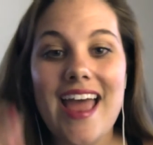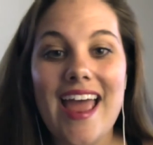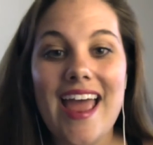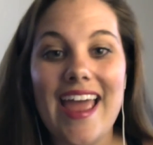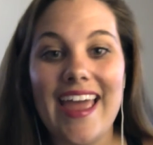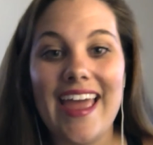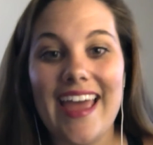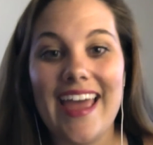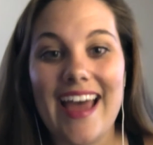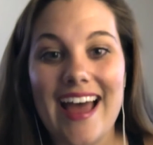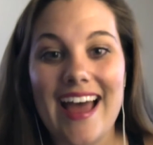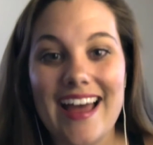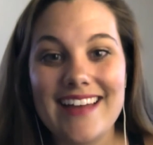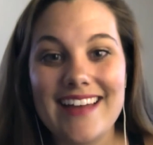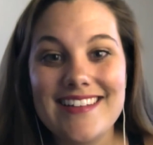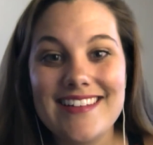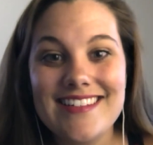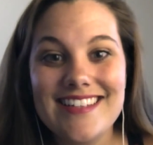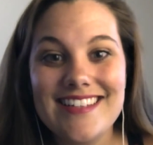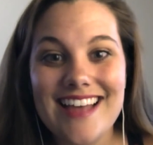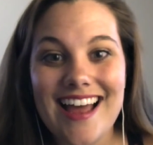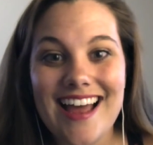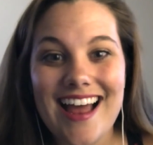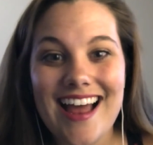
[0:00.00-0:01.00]

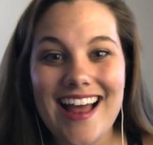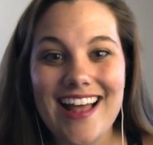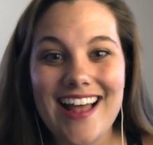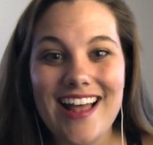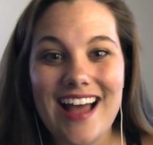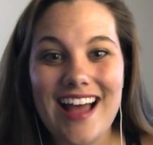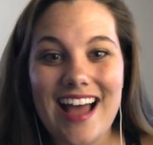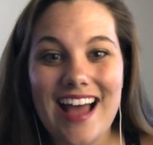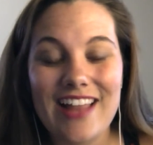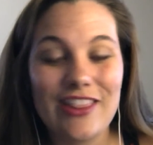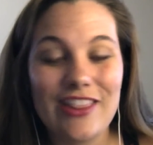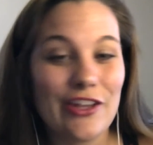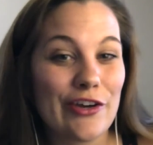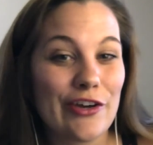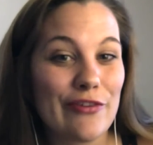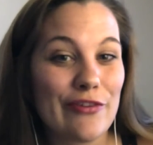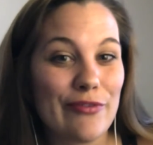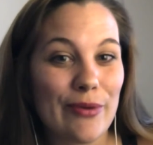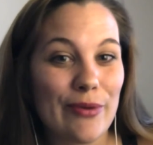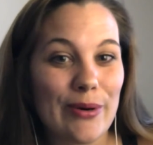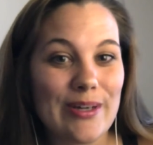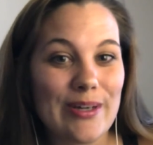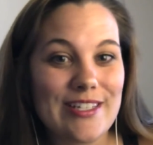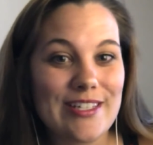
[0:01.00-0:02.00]
and I look
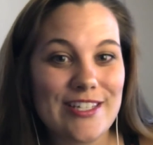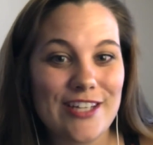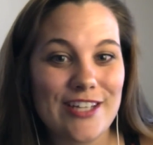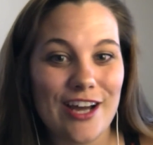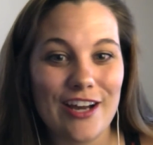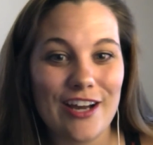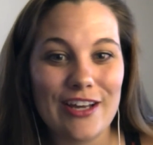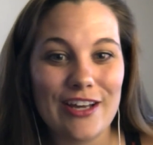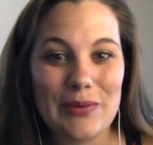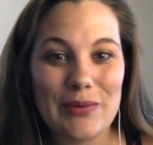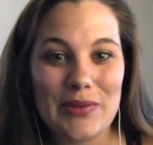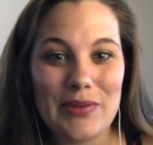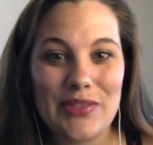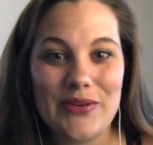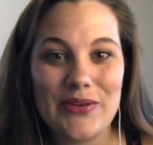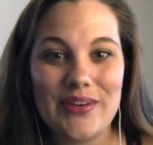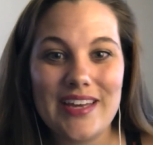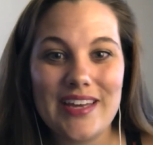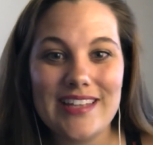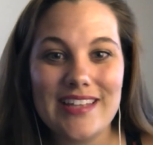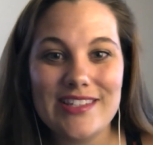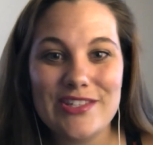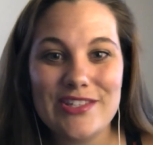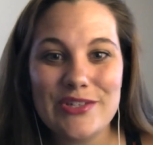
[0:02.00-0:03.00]
forward to talking with you
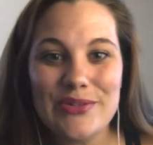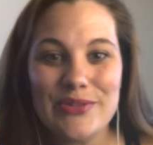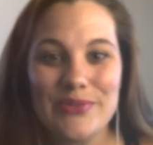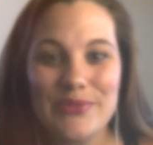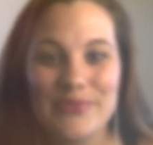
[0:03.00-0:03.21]
again soon.